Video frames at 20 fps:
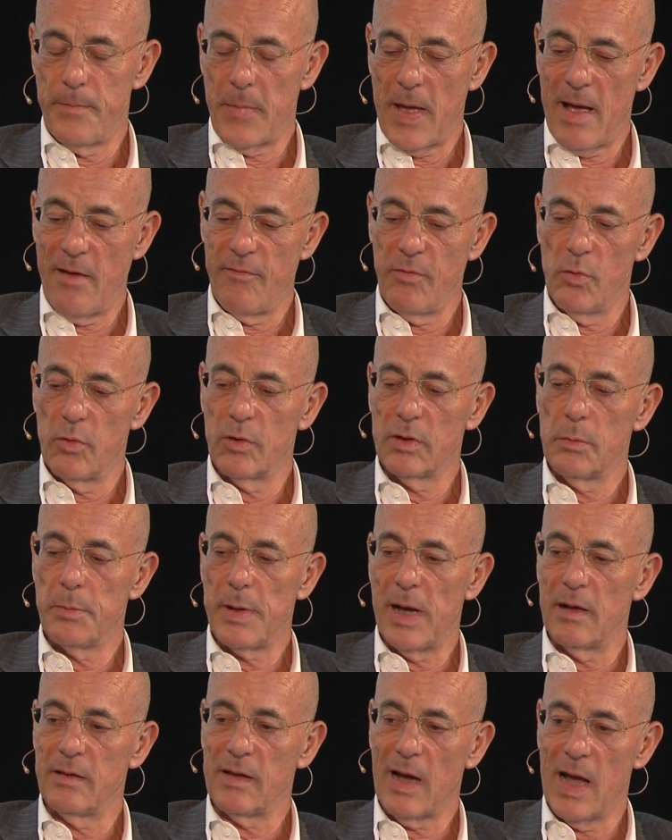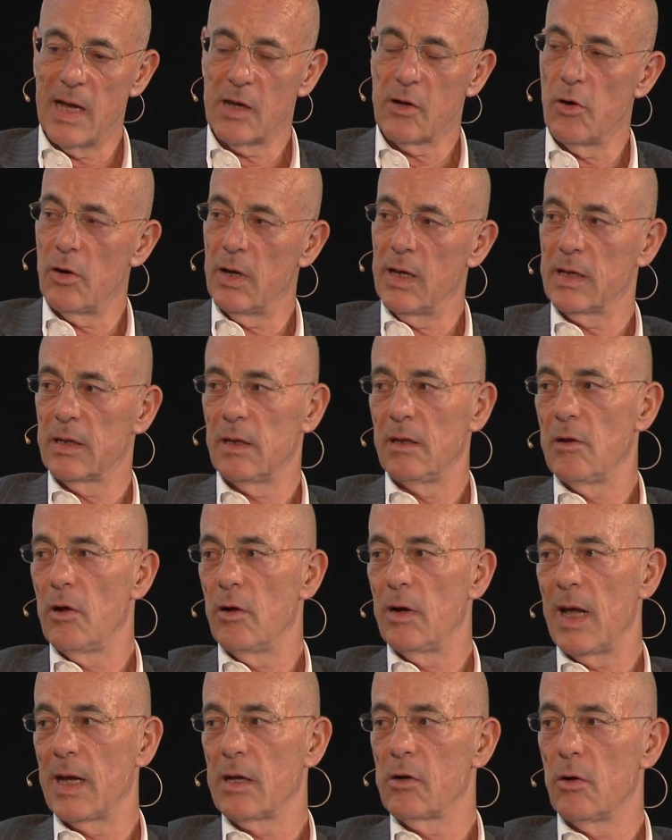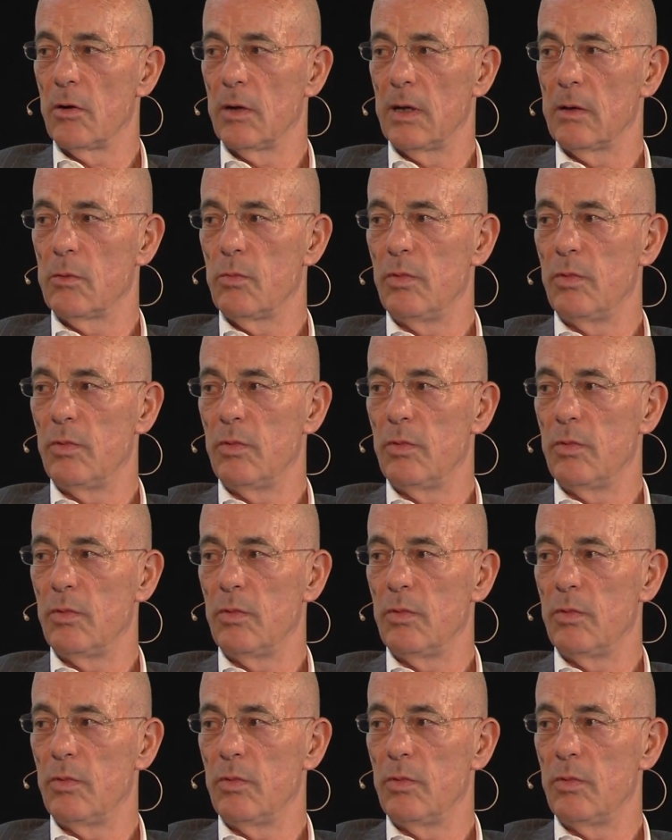have a word about iconic and non-iconic.